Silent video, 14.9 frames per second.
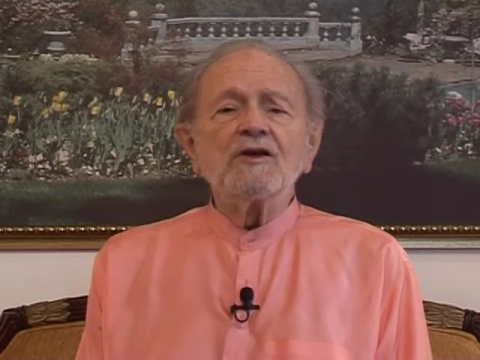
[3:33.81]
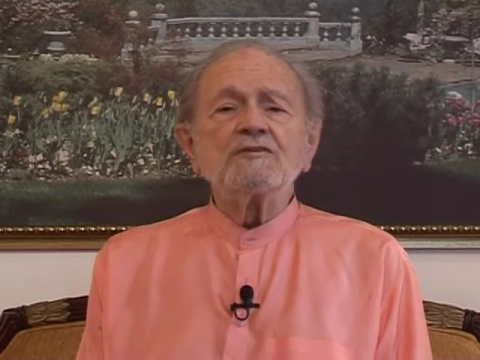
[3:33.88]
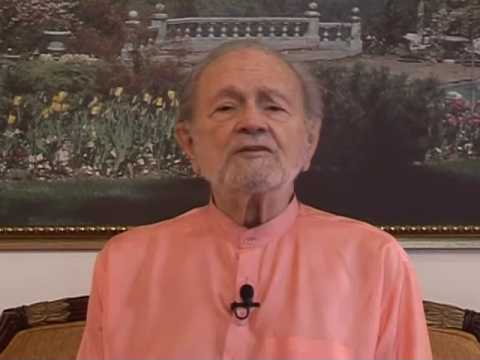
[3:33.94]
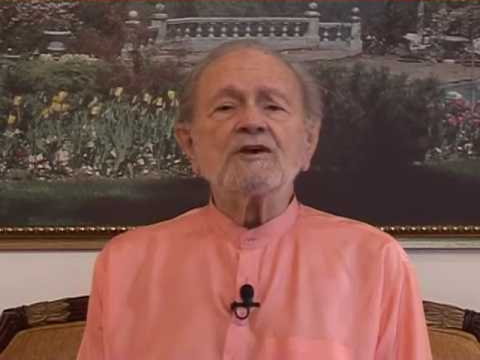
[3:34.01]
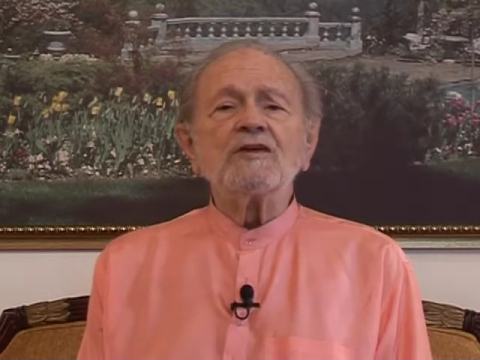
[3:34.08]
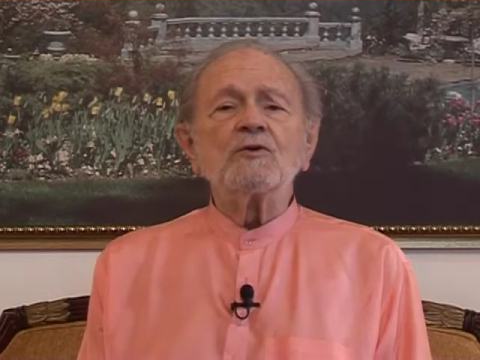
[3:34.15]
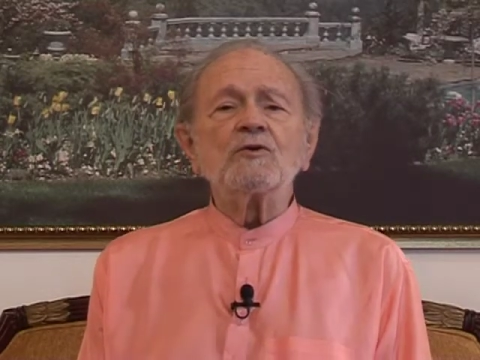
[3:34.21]

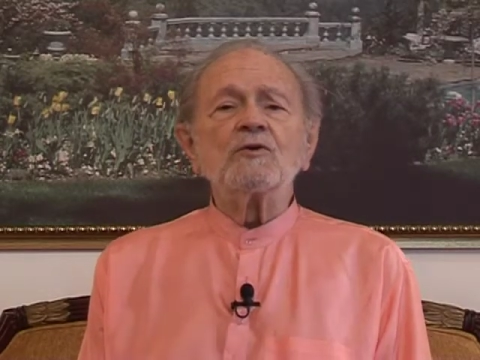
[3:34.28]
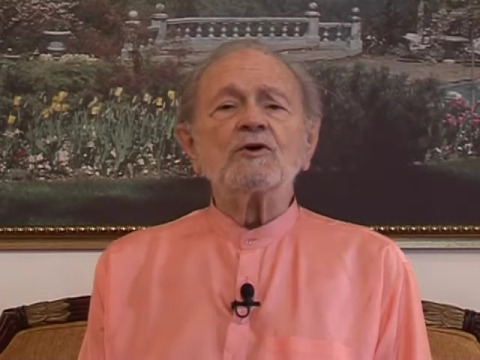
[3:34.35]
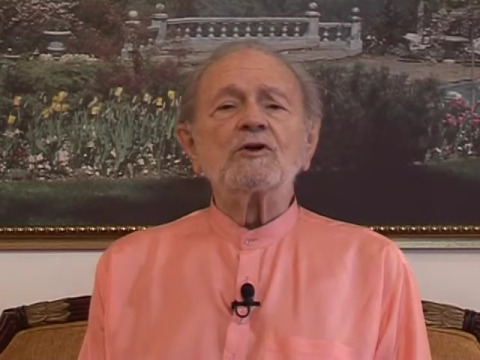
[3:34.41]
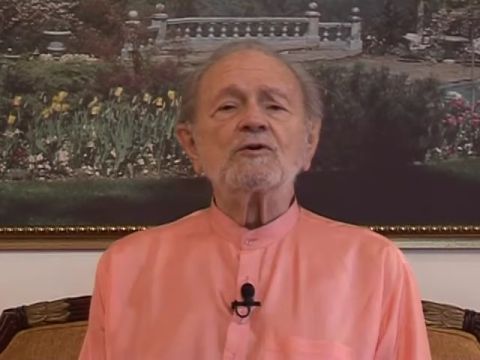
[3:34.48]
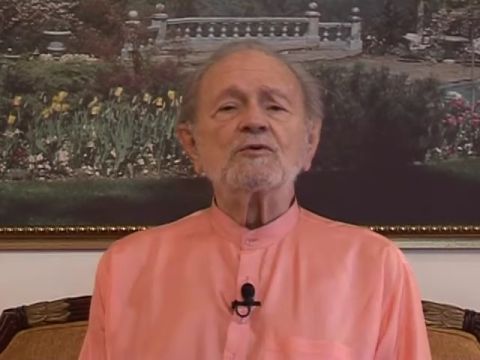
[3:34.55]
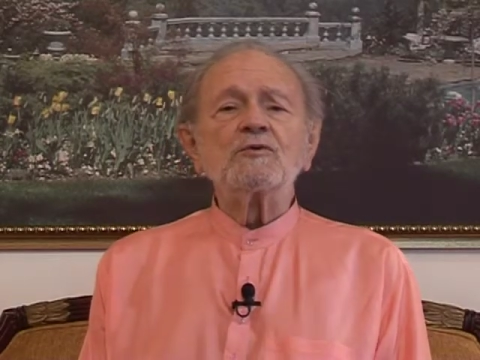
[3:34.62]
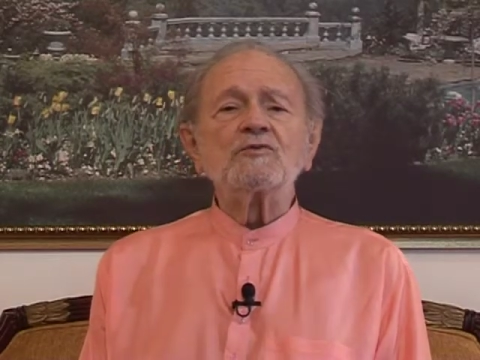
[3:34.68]
say the
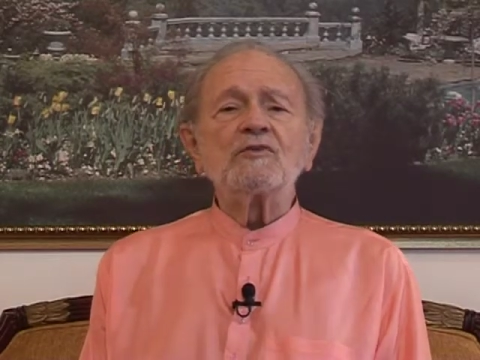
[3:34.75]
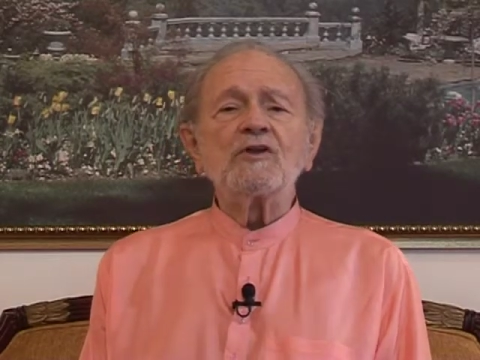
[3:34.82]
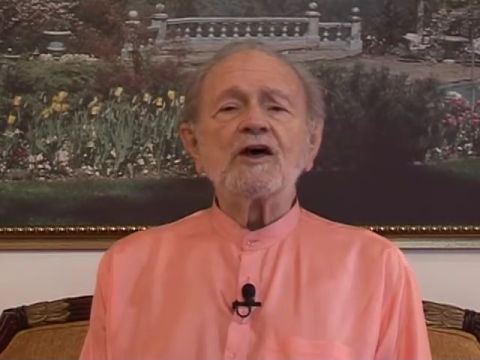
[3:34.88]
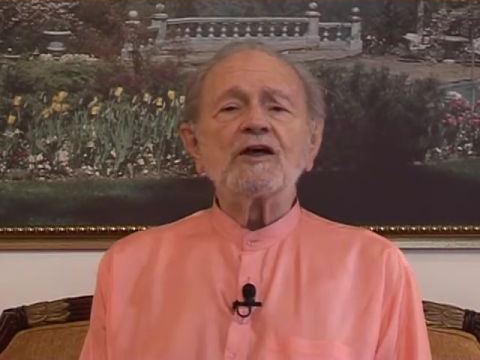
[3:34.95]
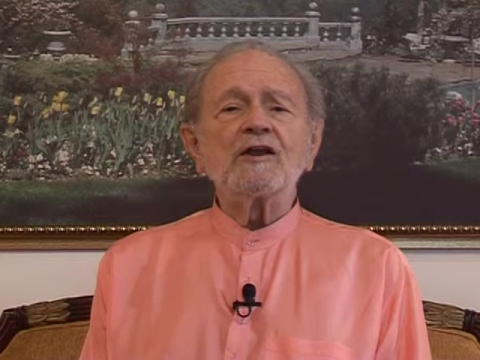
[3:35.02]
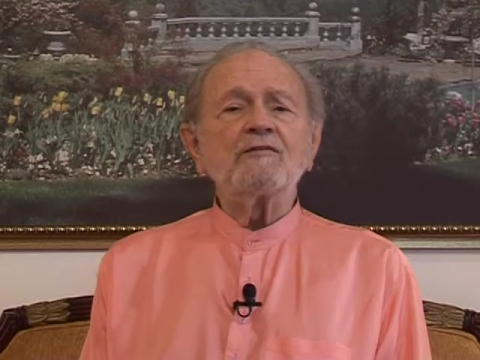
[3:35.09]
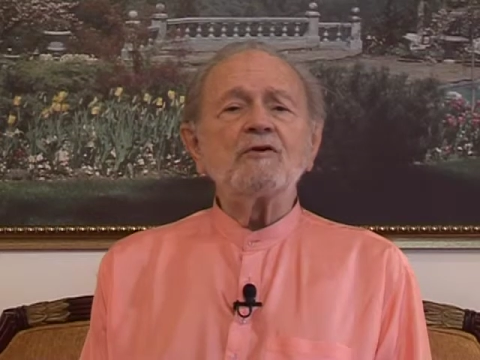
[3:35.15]
world was
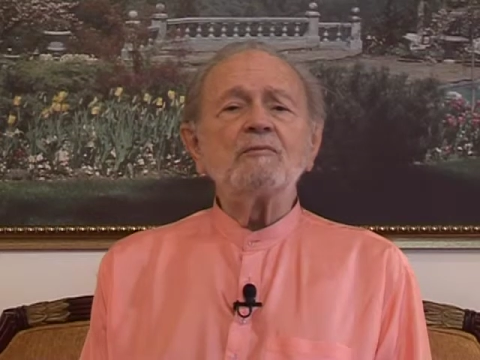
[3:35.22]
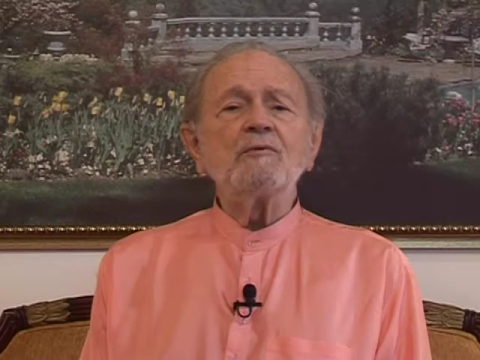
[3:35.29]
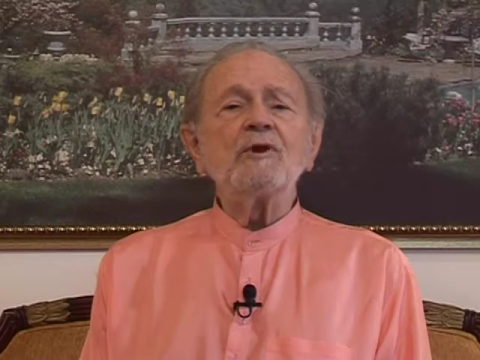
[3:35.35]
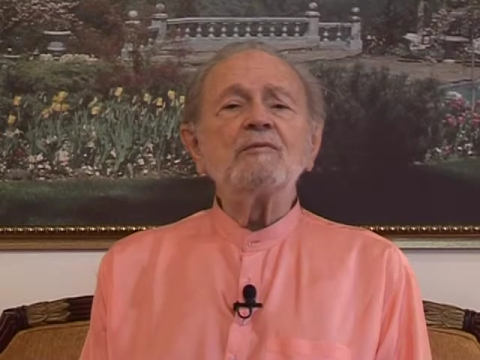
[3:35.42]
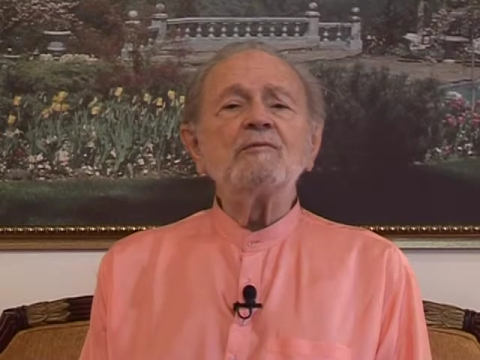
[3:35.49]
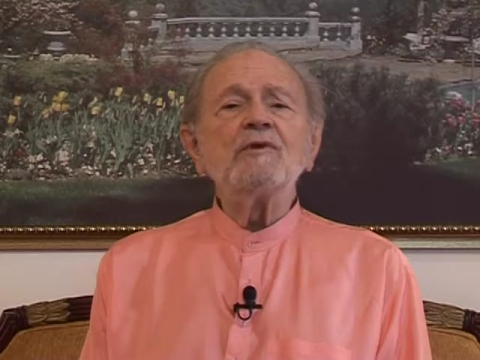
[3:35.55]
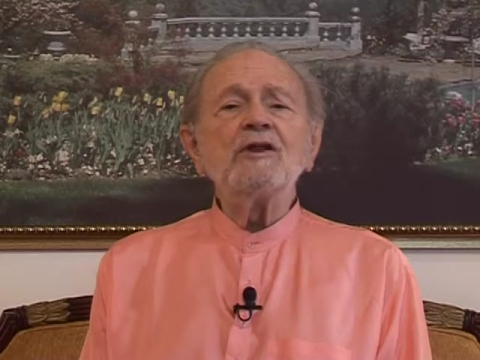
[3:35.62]
flat,
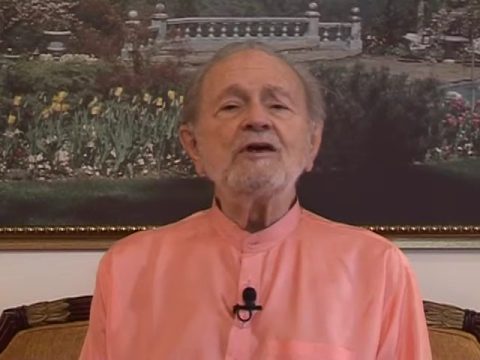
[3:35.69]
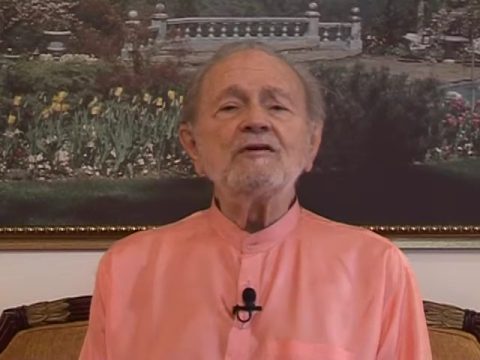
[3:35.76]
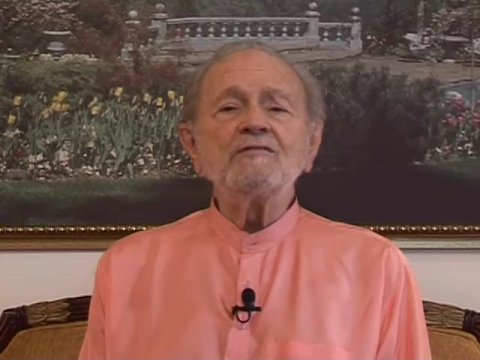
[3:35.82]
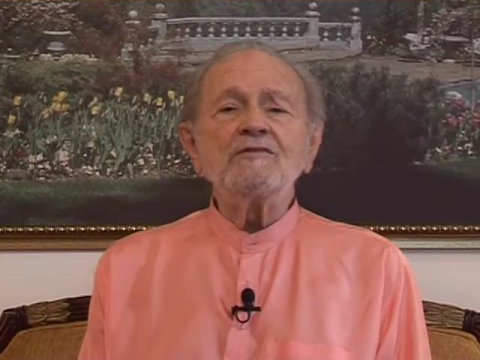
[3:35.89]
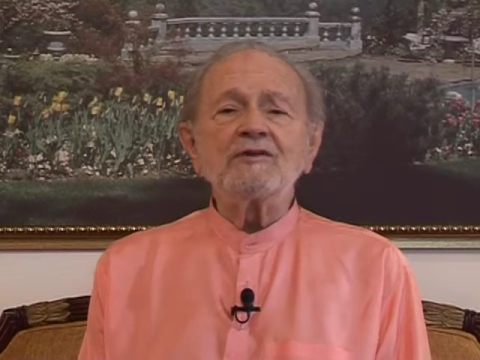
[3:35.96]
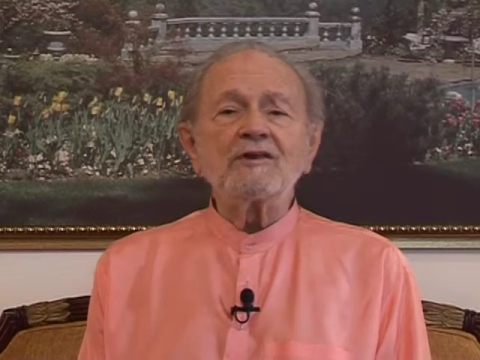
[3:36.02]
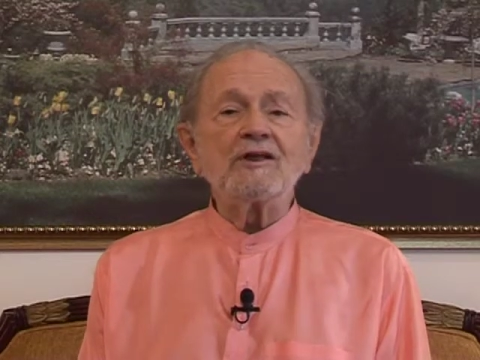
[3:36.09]
everybody
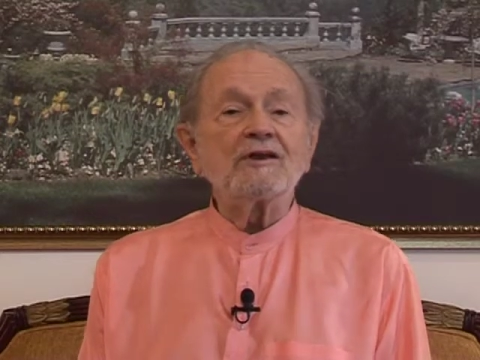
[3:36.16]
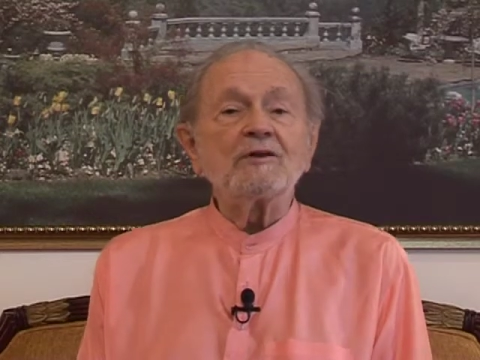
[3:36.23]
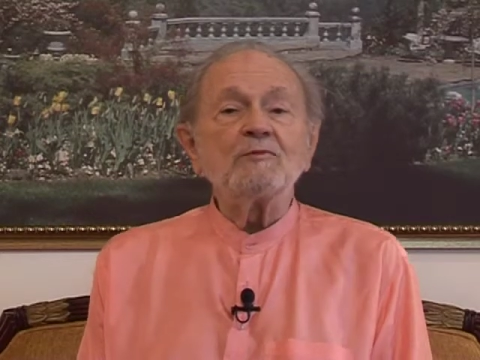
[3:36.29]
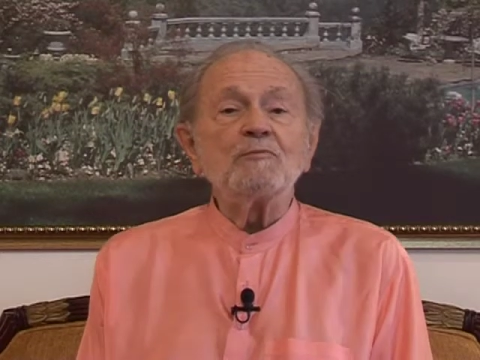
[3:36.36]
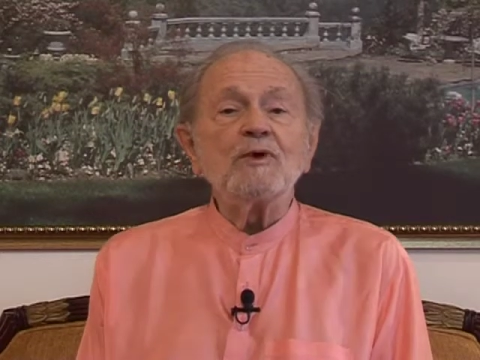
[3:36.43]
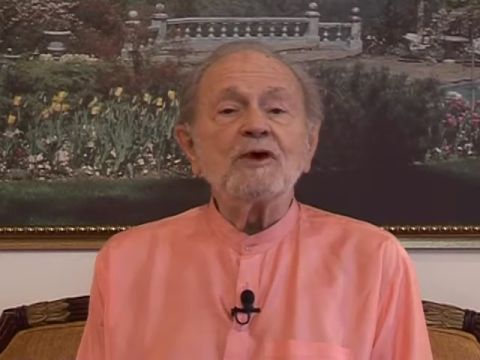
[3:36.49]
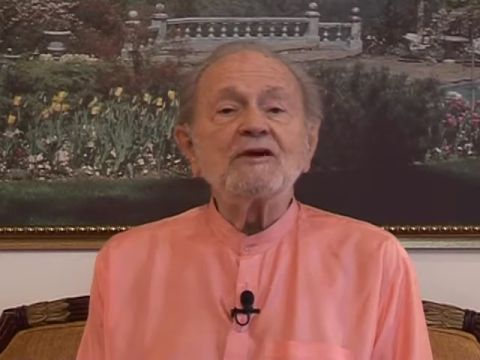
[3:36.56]
believed it. That
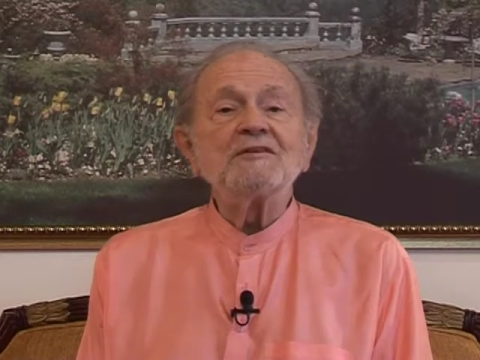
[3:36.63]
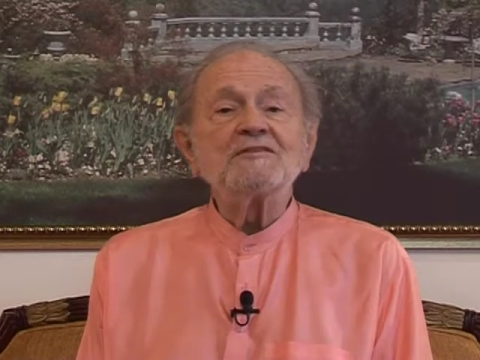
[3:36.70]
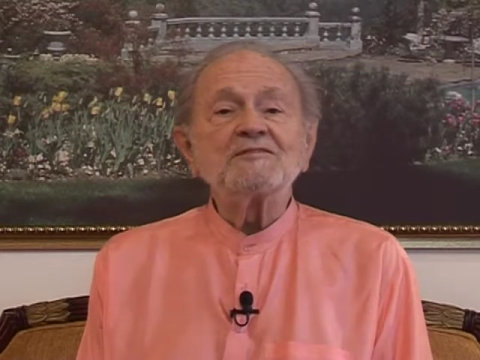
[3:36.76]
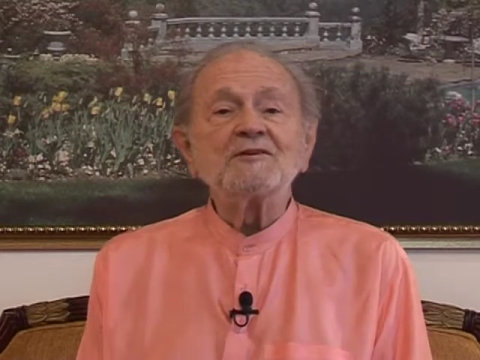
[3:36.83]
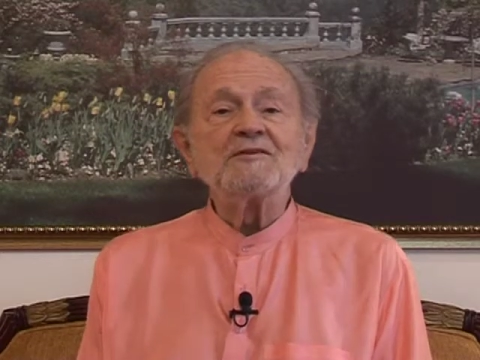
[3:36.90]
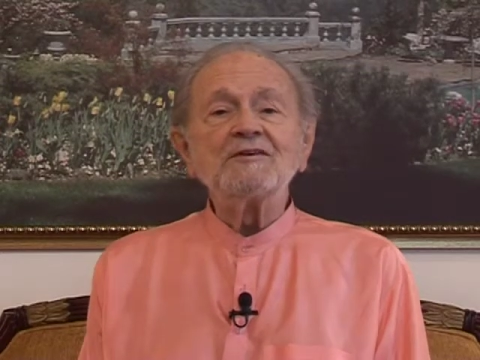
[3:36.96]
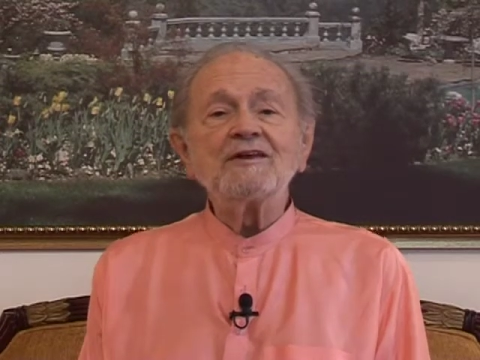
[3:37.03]
didn't make it
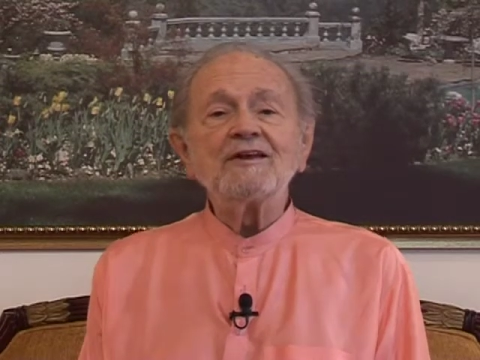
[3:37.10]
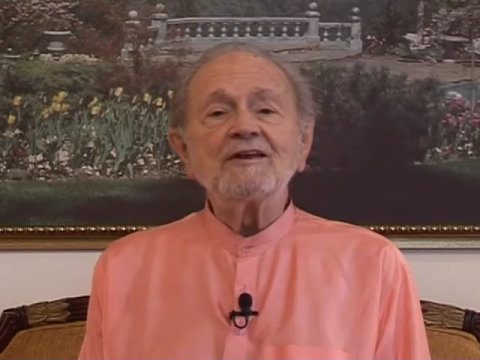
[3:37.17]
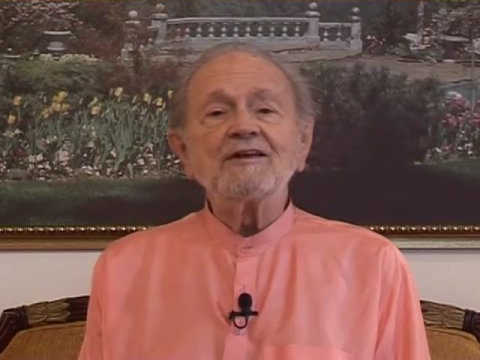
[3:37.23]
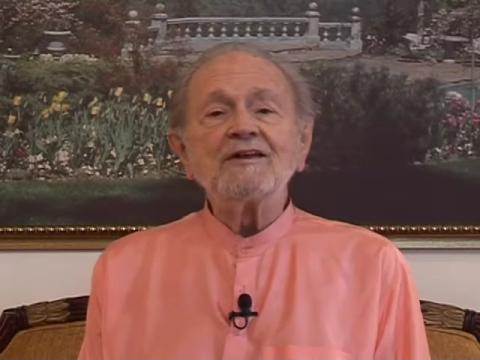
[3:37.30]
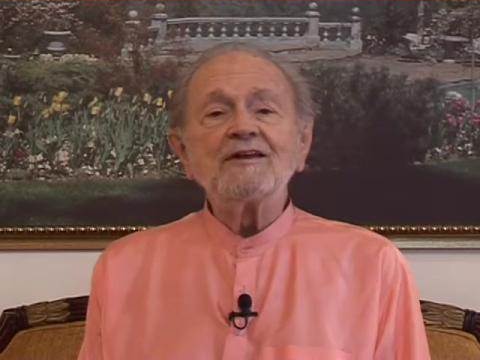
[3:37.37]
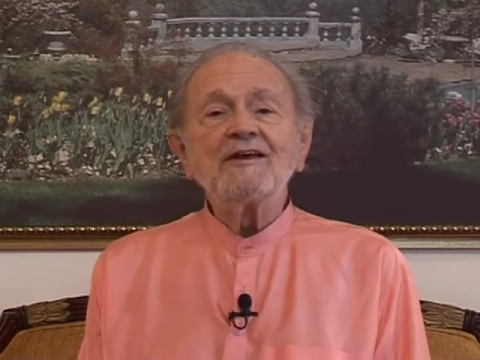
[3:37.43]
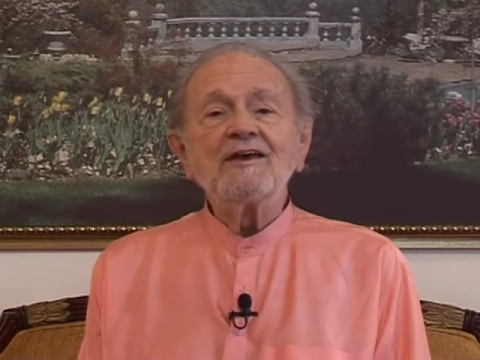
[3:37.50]
so, did
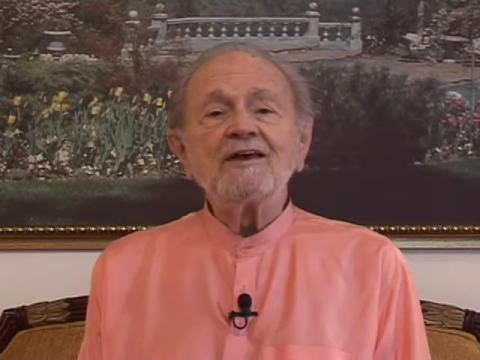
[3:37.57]
it?